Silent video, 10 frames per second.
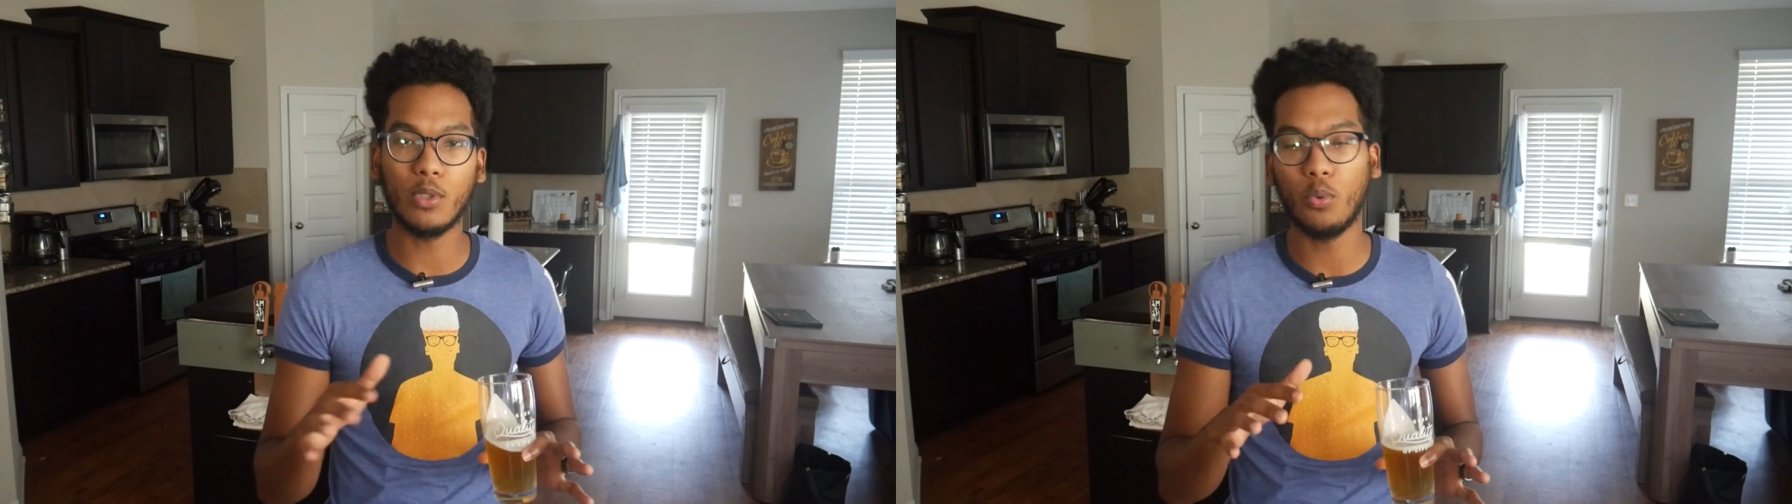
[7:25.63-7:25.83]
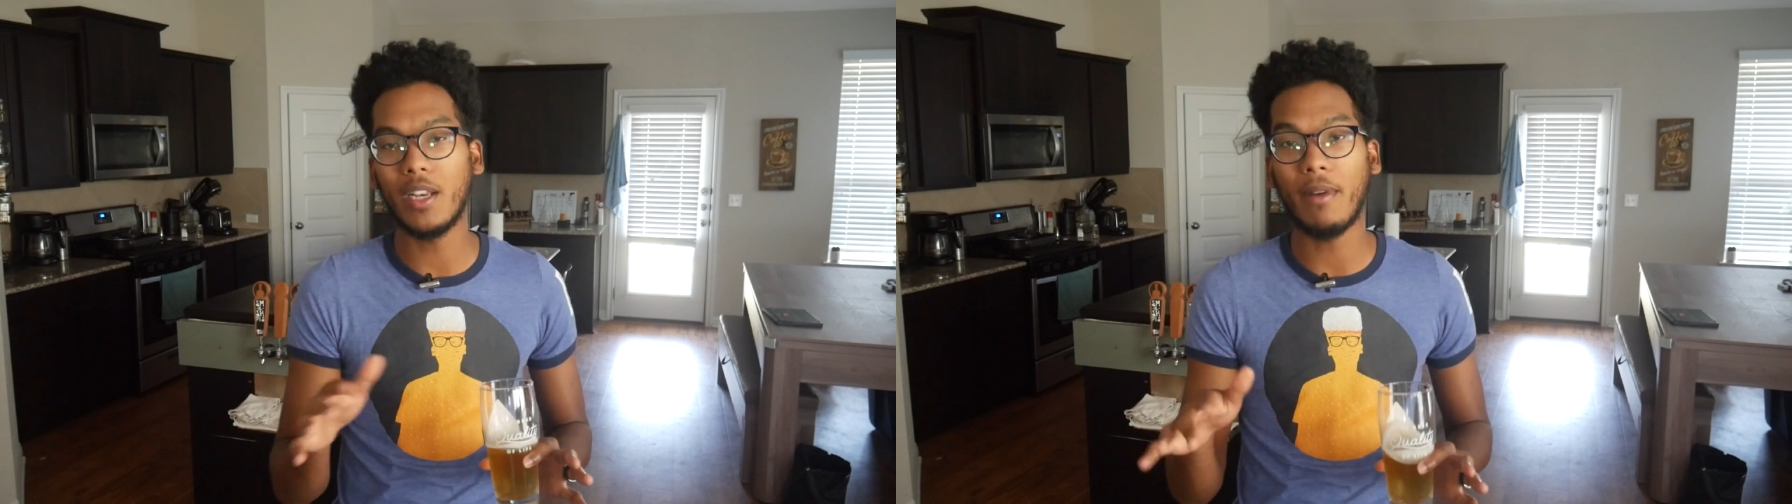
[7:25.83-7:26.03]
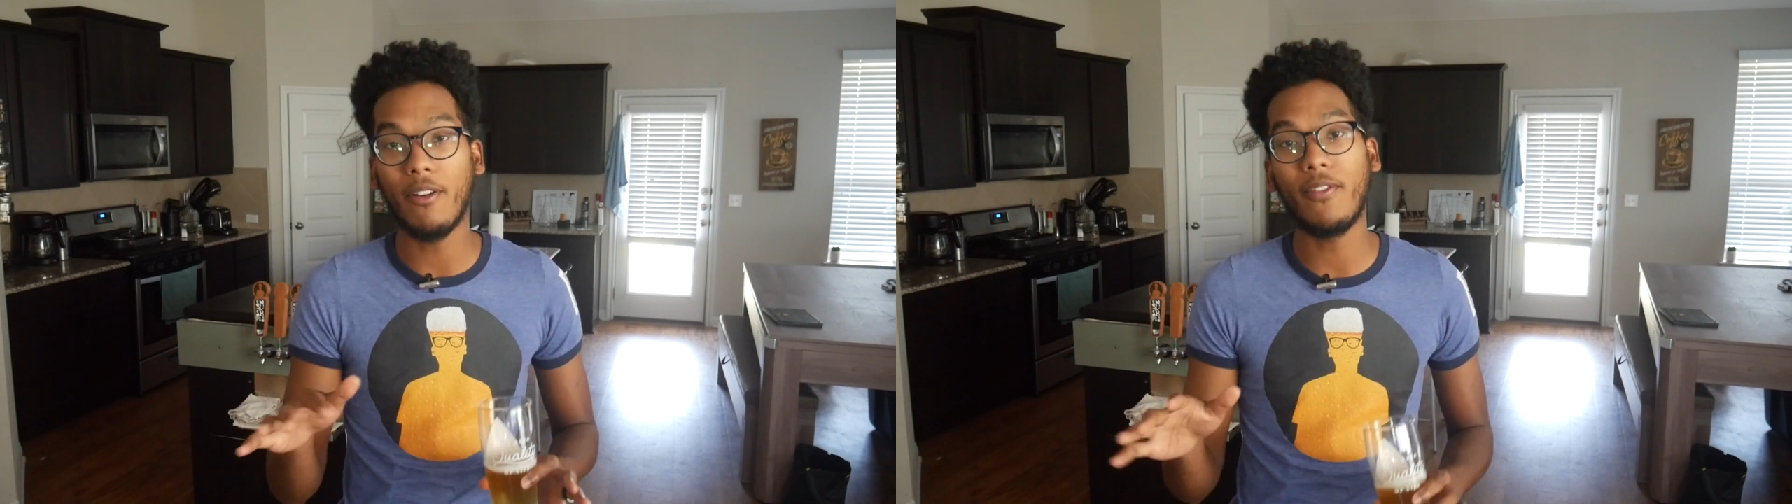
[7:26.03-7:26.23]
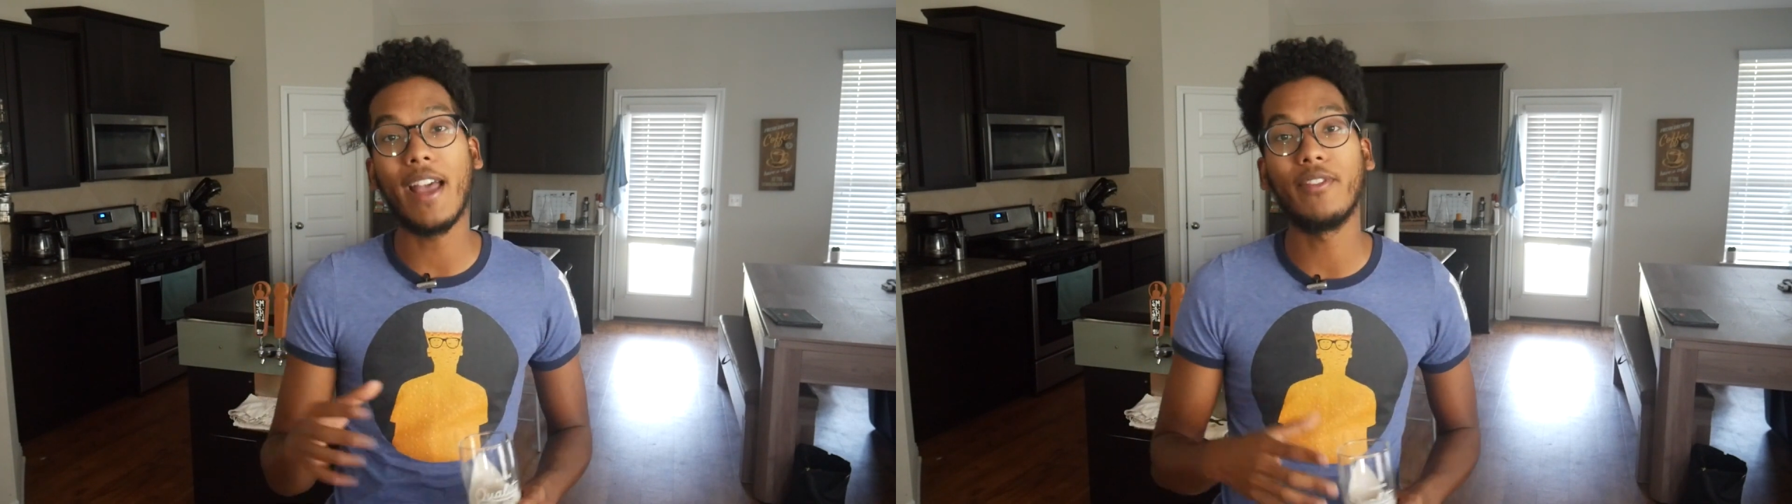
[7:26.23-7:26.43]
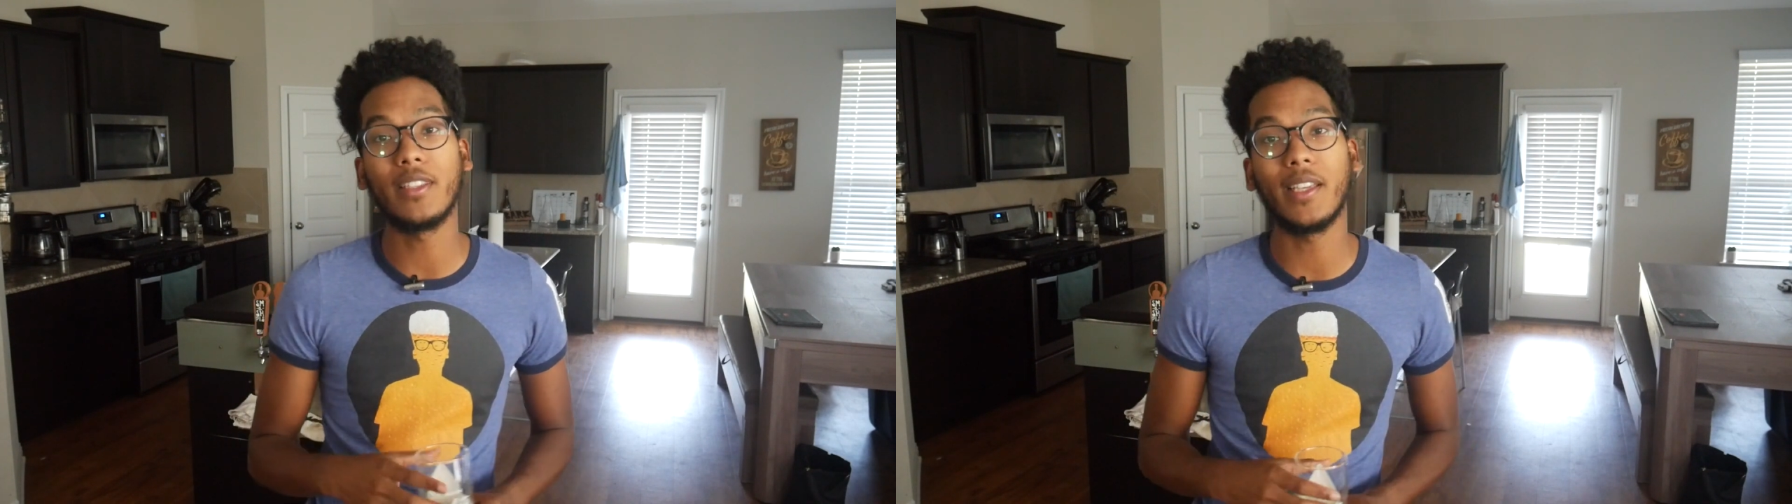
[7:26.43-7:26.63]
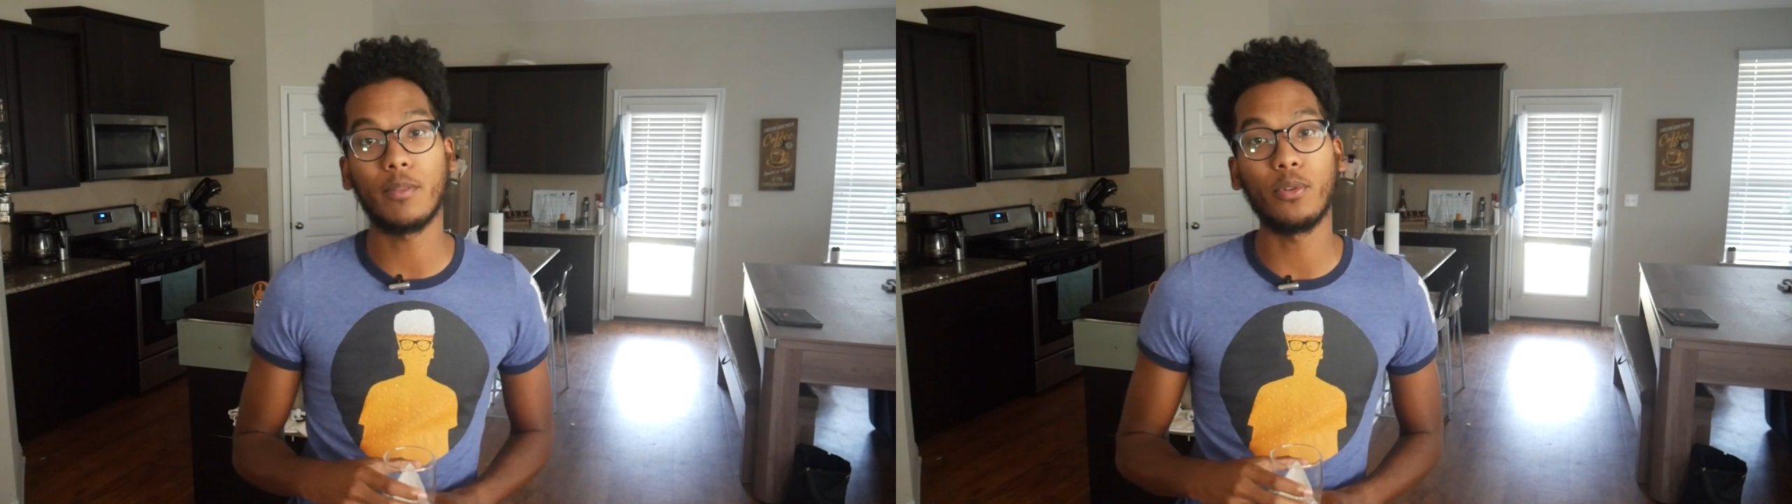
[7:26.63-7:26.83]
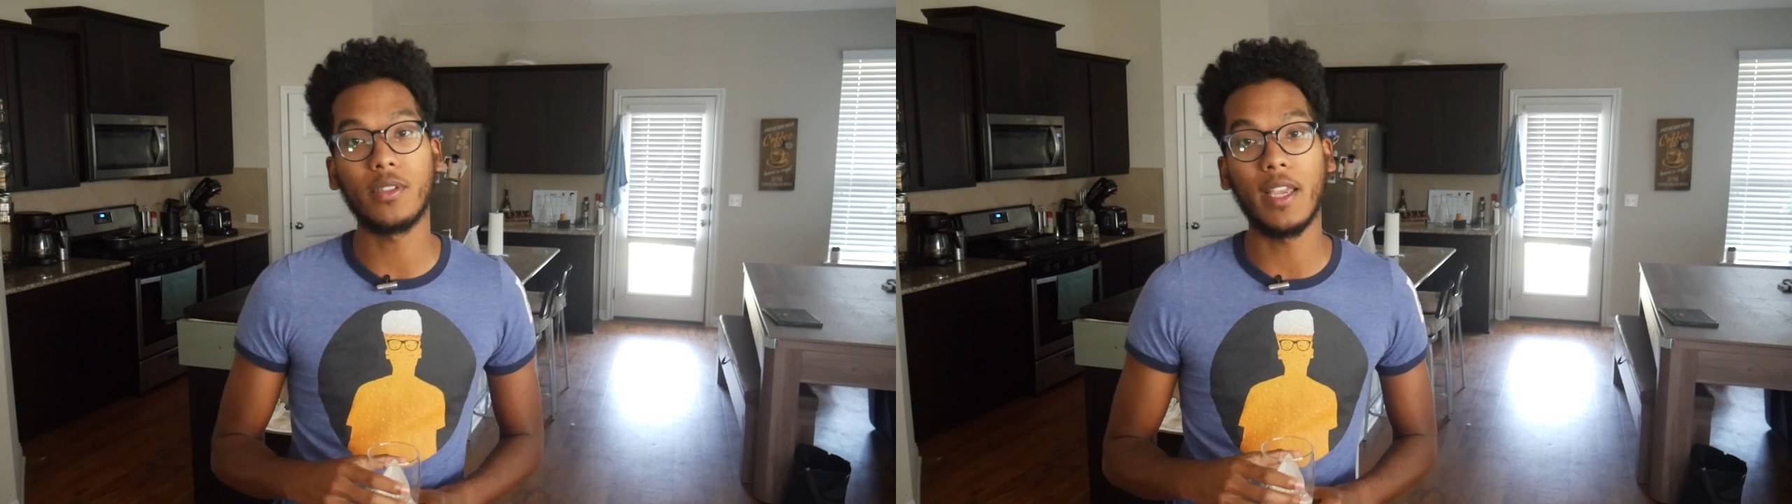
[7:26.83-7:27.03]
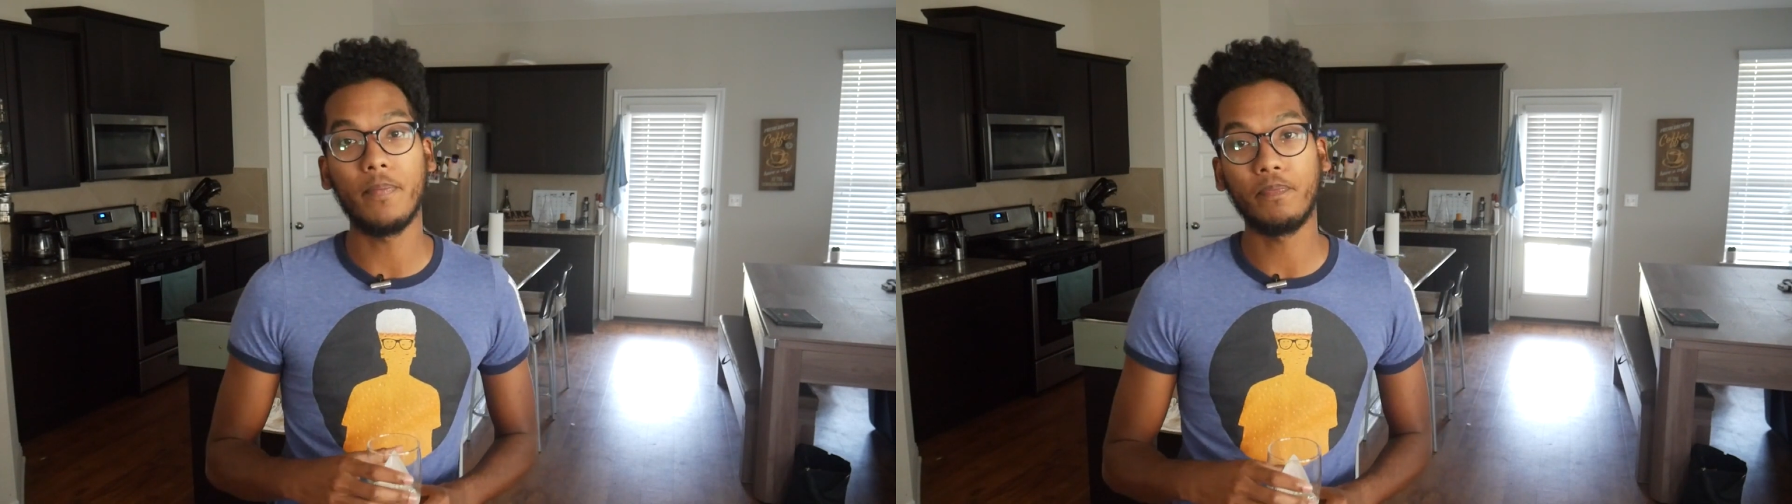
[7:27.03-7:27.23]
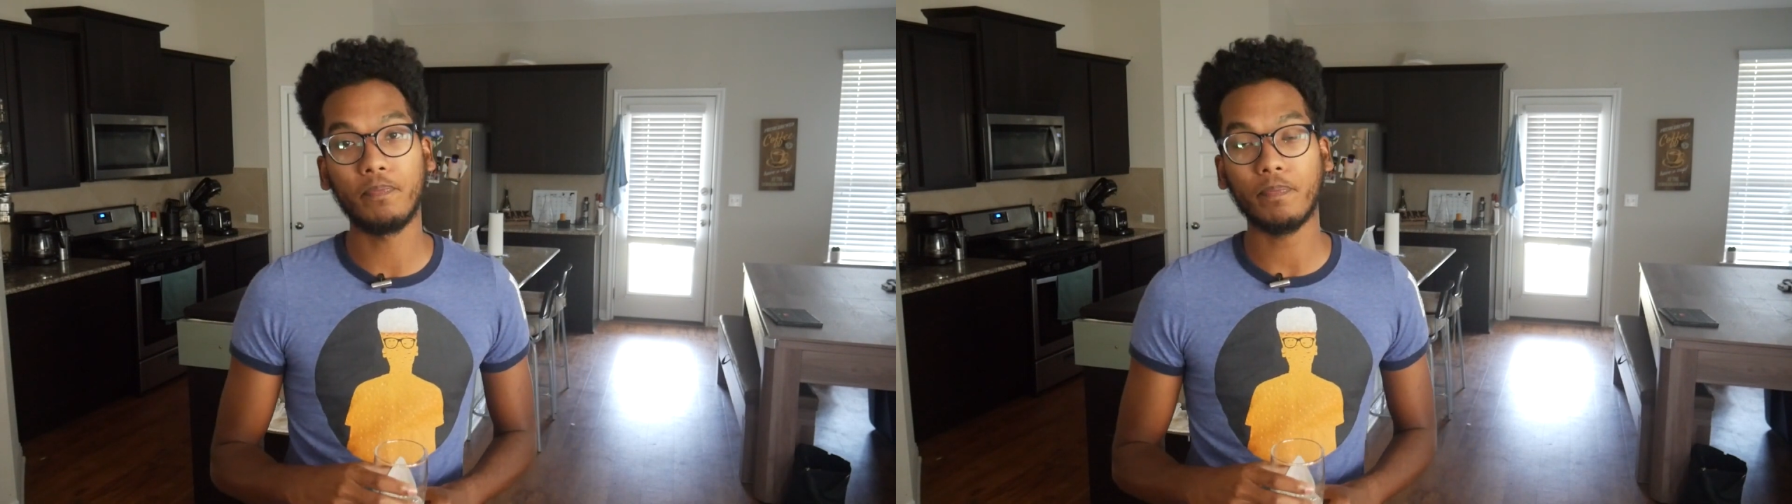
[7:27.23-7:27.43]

between about 5 and 6%.